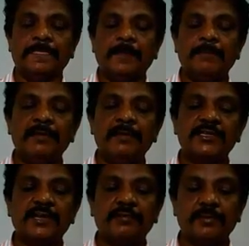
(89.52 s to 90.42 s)
by means
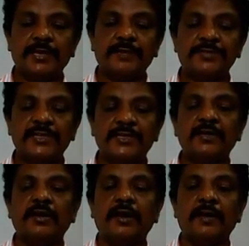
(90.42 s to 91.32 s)
of absorption
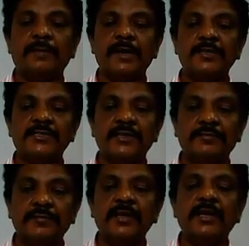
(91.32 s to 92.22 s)
or by means of
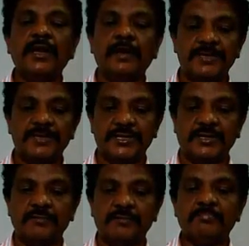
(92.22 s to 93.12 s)
emission.
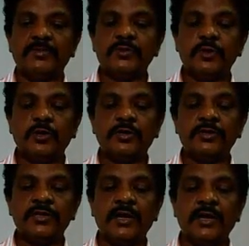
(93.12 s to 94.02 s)
So
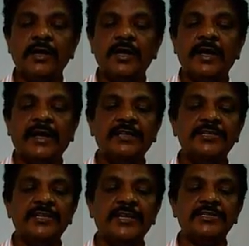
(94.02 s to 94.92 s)
the
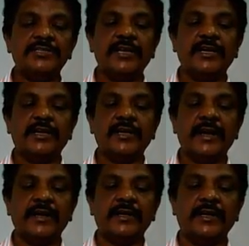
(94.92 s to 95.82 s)
energy density
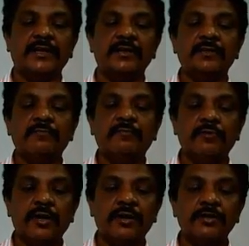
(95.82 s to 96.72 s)
interacting
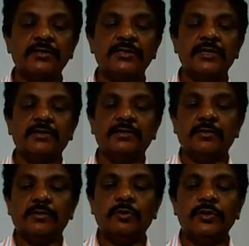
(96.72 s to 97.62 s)
photons
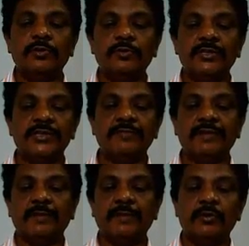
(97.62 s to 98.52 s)
rho nu is
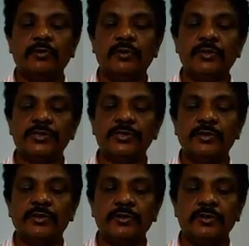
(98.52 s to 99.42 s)
given by rho nu is equal
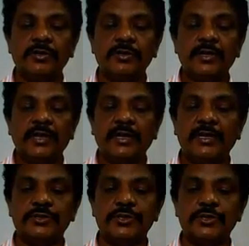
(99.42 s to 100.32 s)
to
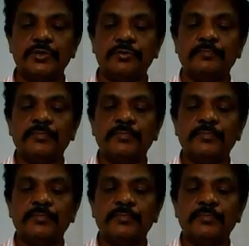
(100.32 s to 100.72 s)
NH nu.